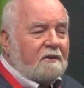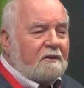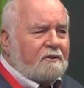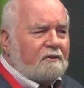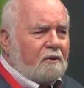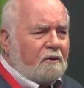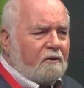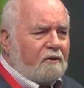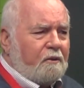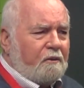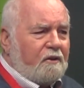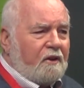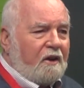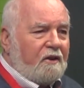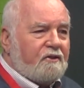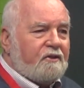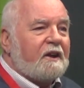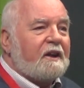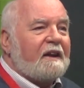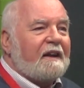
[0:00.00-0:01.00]
sort of, shall we say,
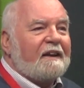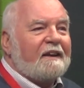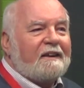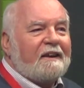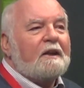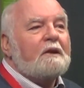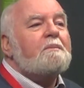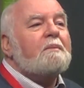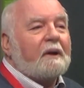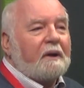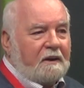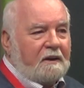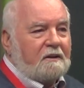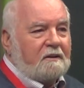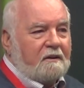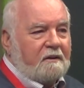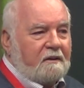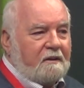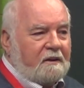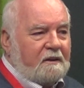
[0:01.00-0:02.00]
sinking deeper
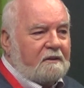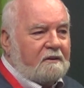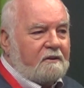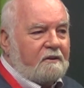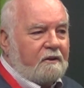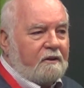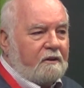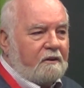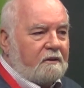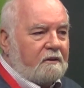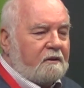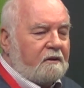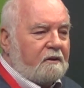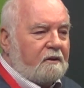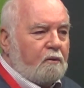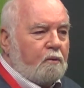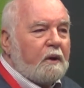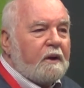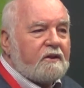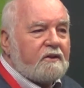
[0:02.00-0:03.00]
into the
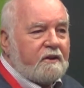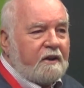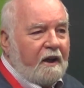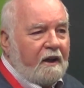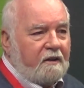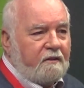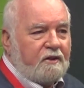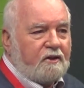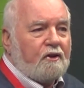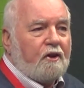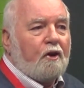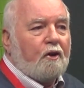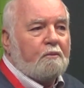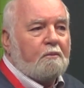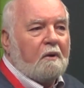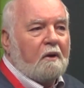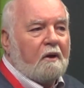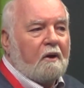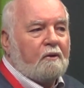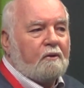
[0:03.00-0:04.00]
quicksand of its
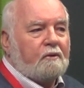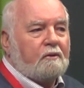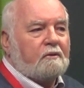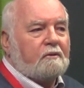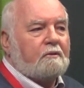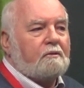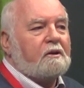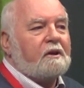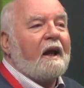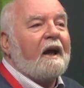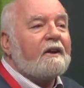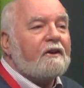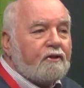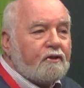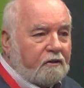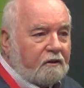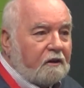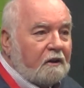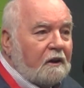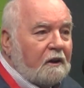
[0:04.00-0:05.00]
own
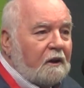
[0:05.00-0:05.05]
creation.